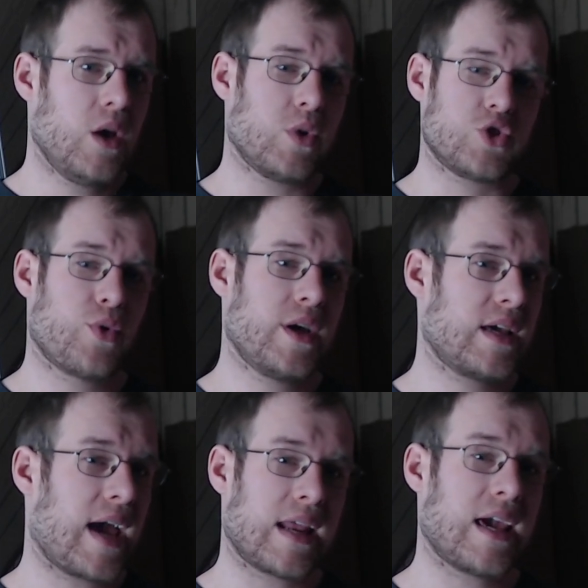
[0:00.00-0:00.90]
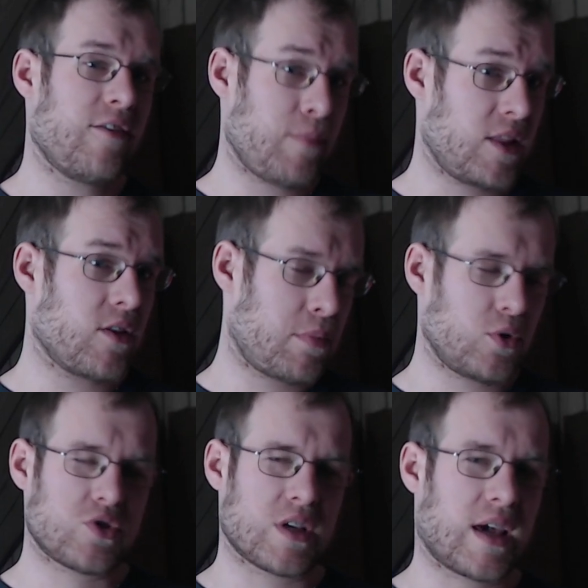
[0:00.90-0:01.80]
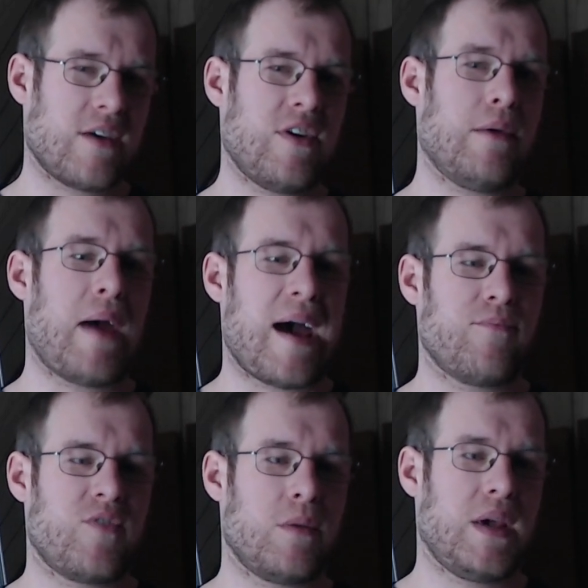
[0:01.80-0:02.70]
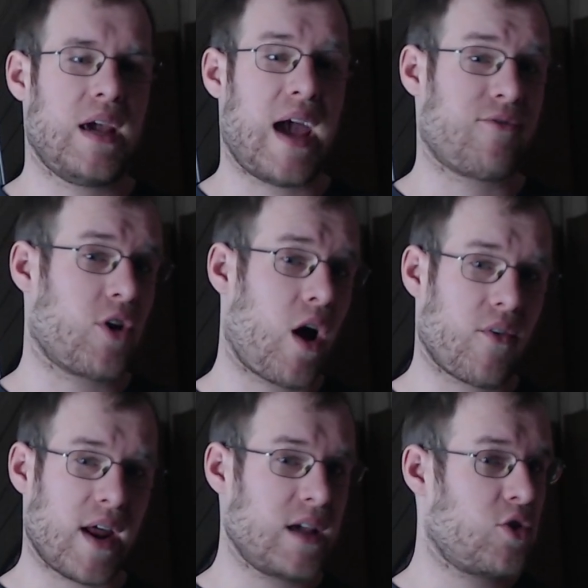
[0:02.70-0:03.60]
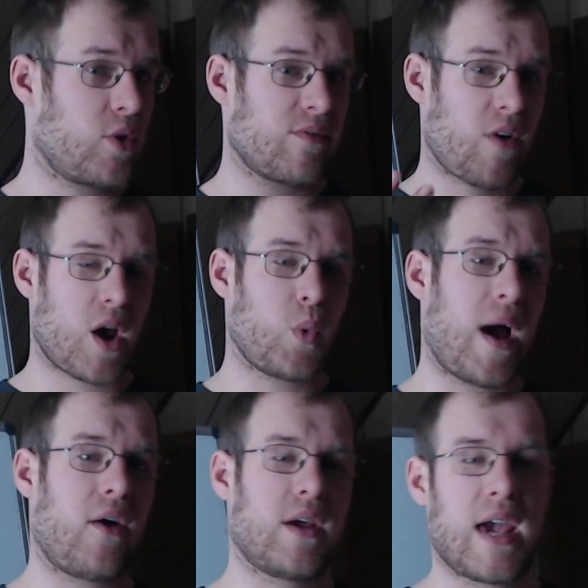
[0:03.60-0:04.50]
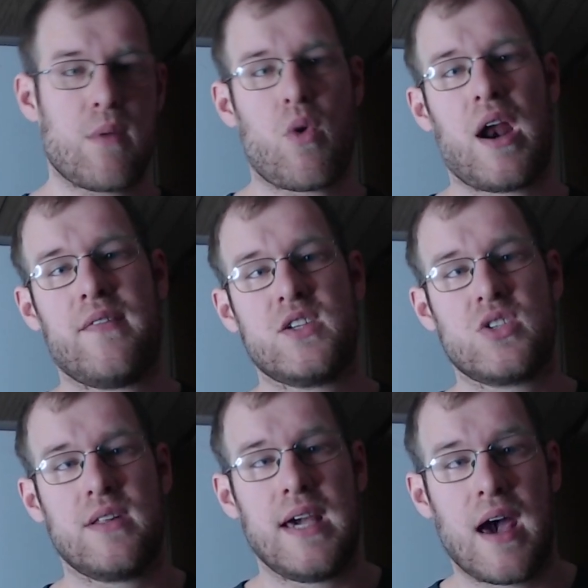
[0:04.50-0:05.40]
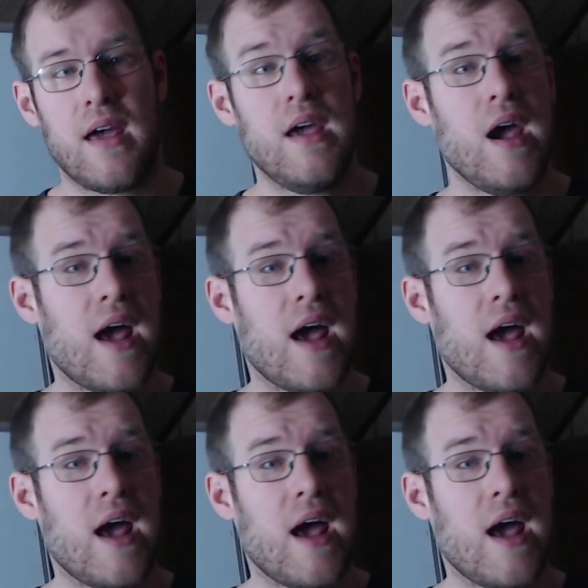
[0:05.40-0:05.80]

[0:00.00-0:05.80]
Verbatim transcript: which really kind of gave me the boost to give him M V P after already doing very well in game one on the Talia,